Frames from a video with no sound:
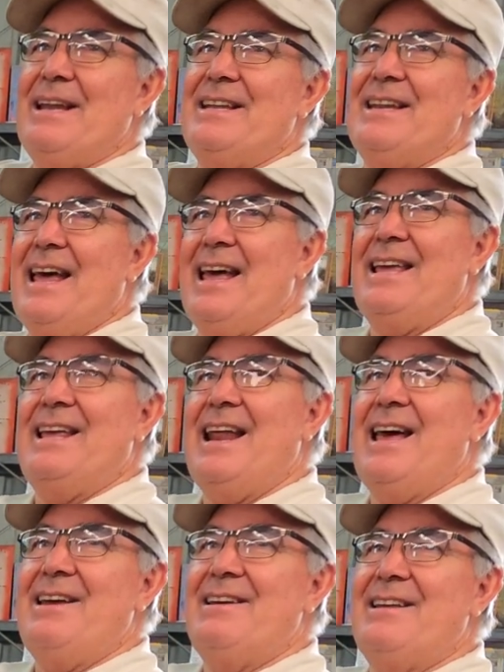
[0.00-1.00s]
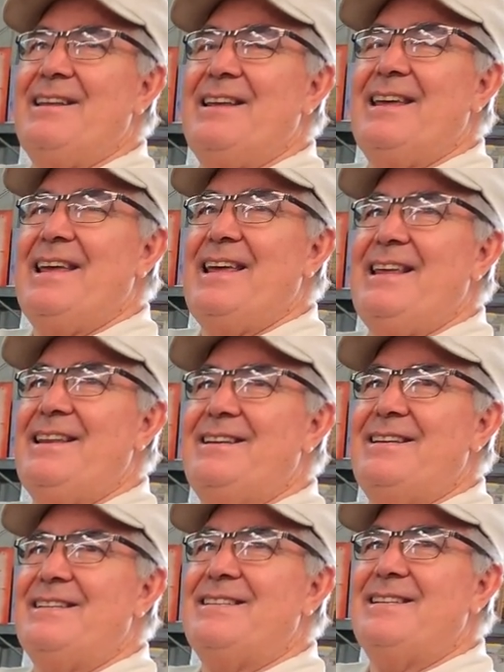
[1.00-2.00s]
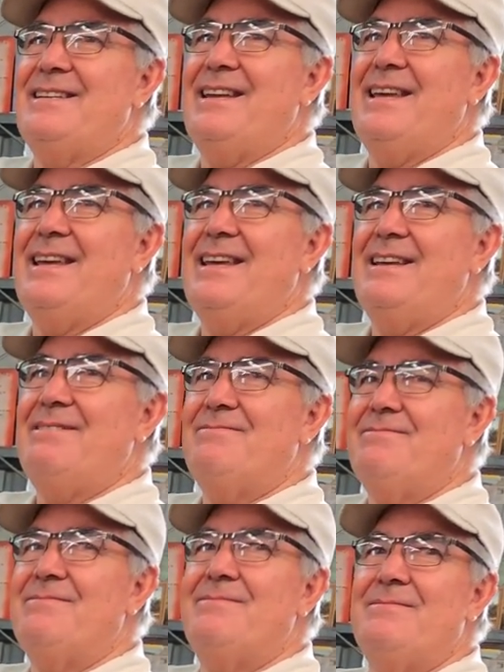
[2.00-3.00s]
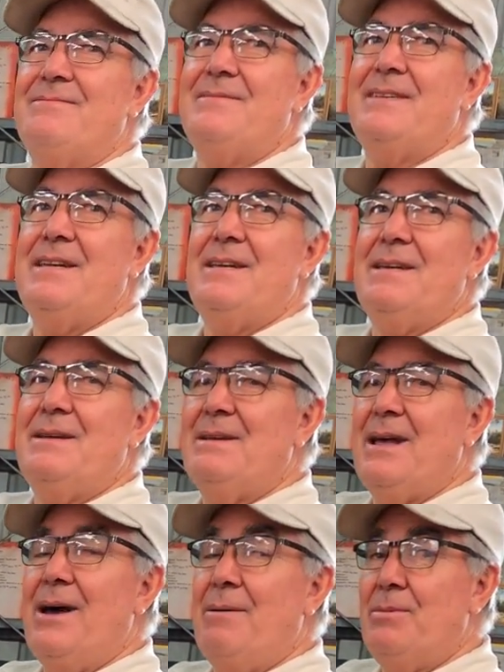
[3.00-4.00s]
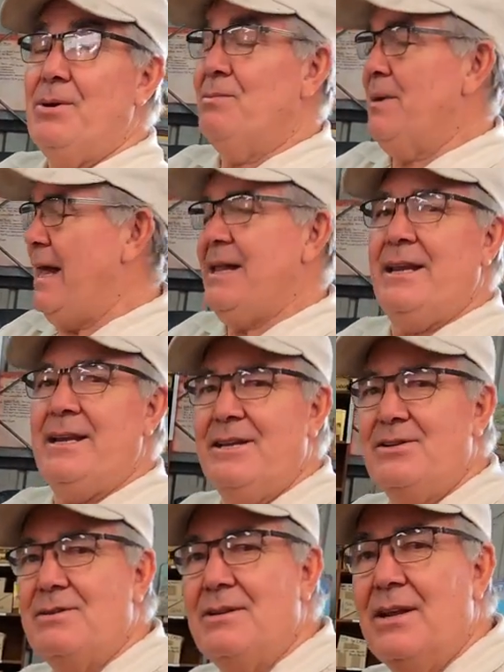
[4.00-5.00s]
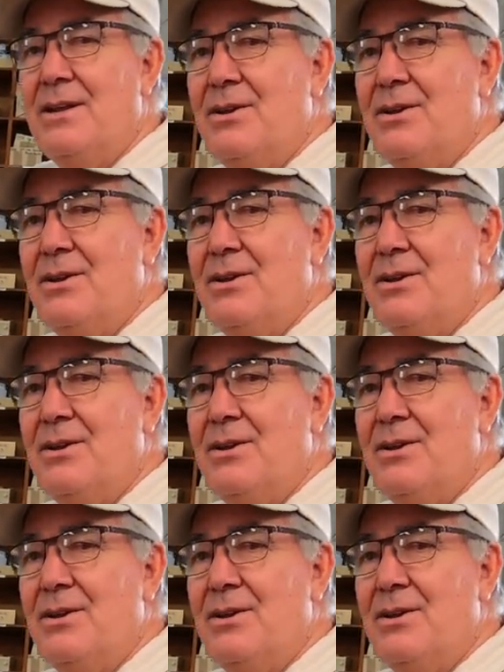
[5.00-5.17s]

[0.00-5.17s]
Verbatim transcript: But, uh, you know, he just, yeah. What was his name? Uh, Bill Manion. It's